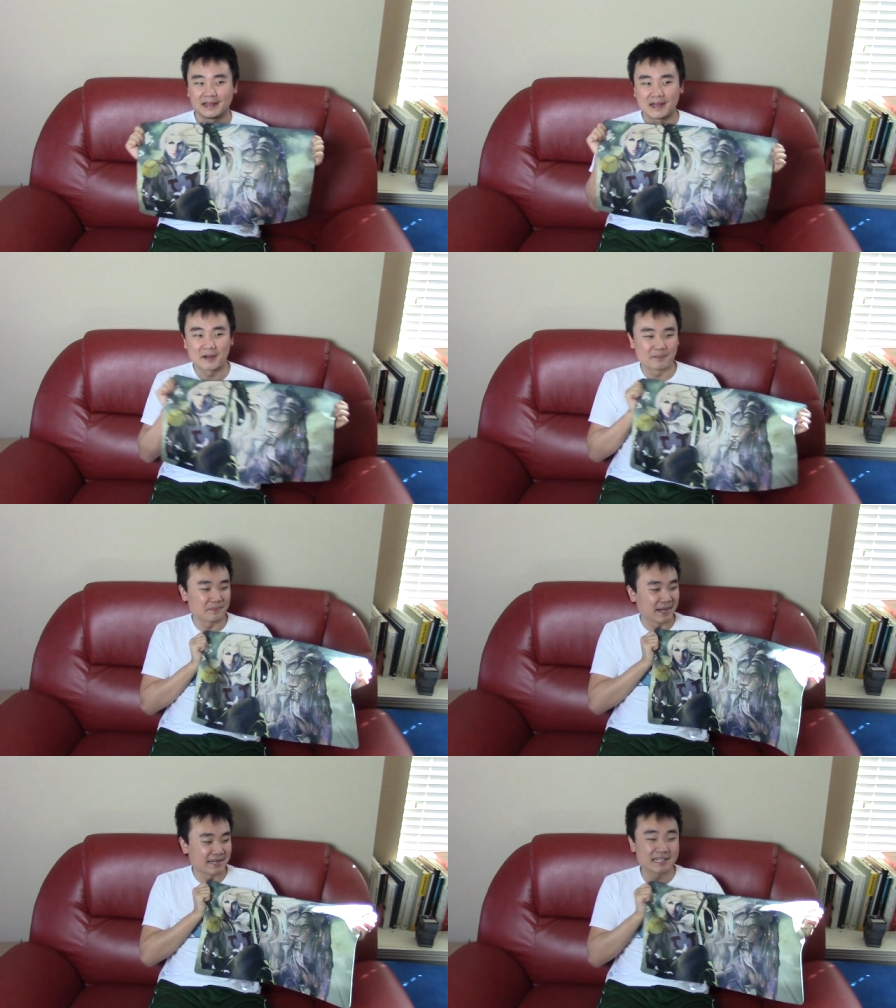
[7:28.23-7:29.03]
Um,
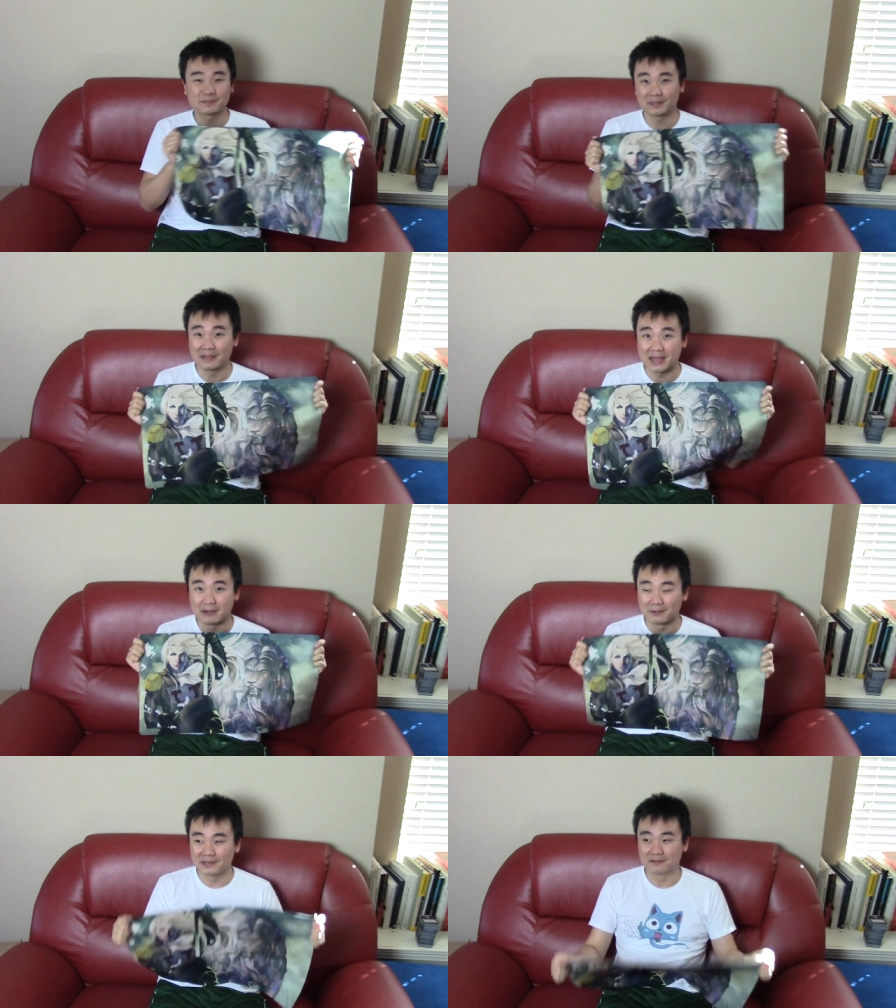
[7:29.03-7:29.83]
my next
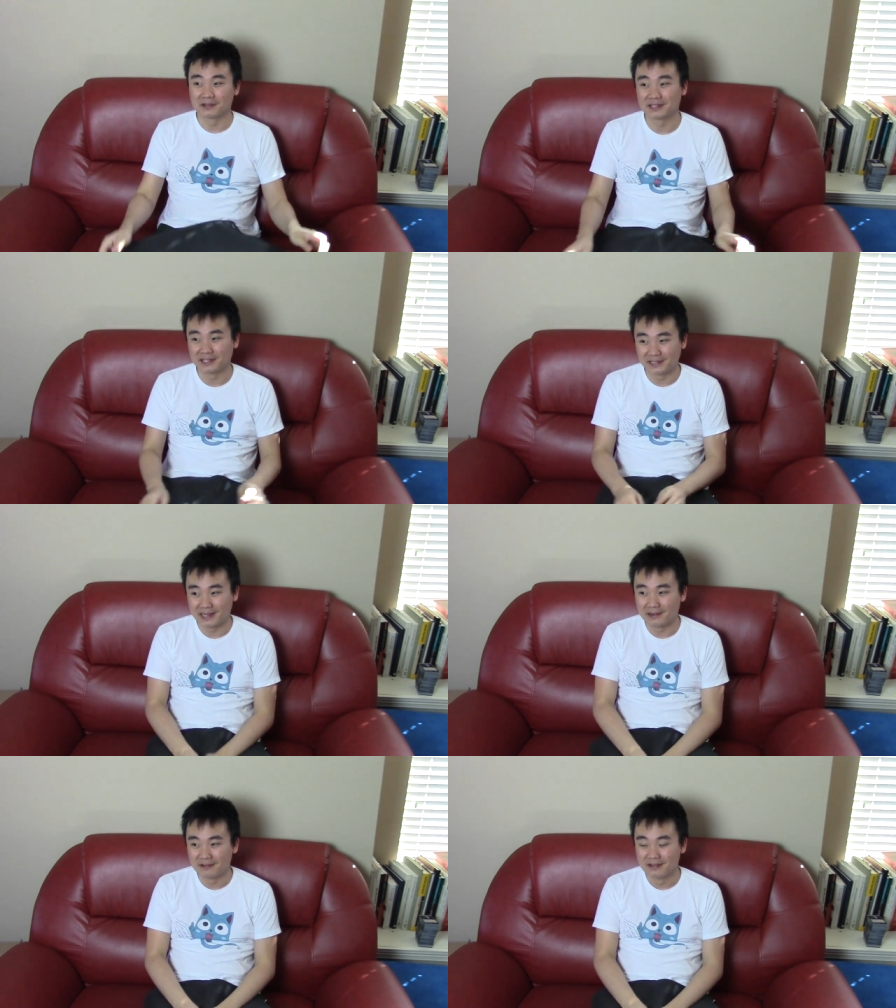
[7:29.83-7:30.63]
playmat will be really good
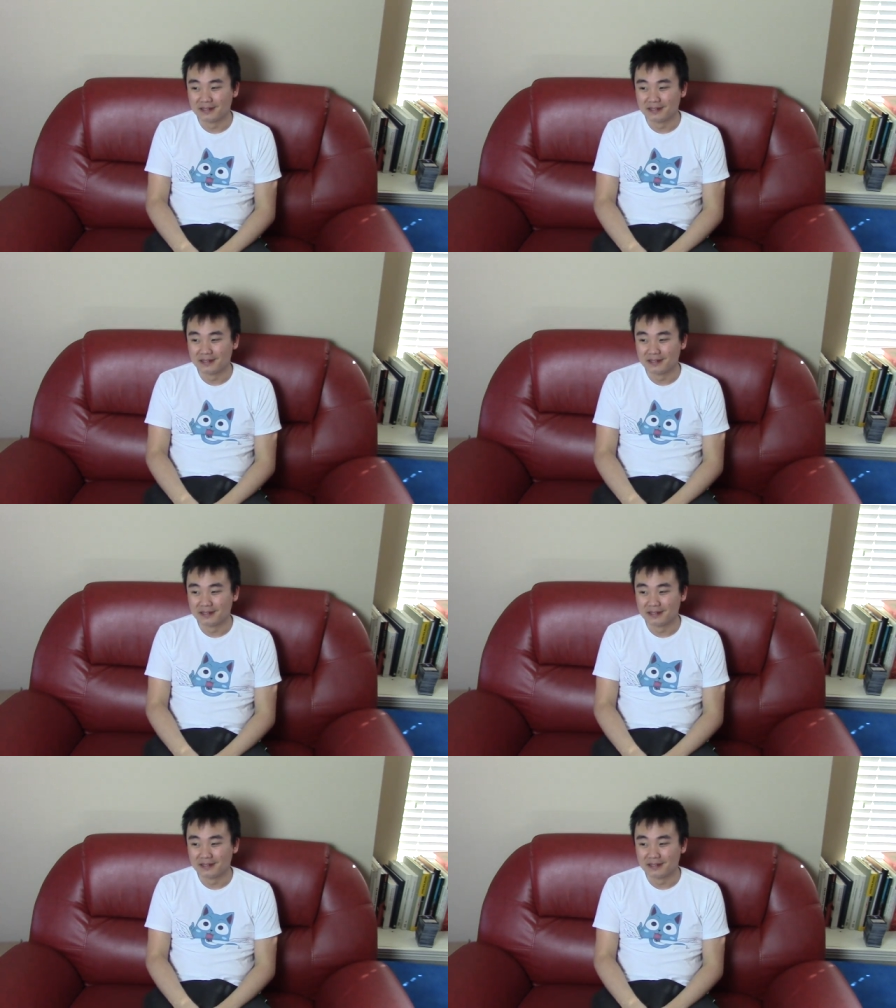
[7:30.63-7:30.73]
though.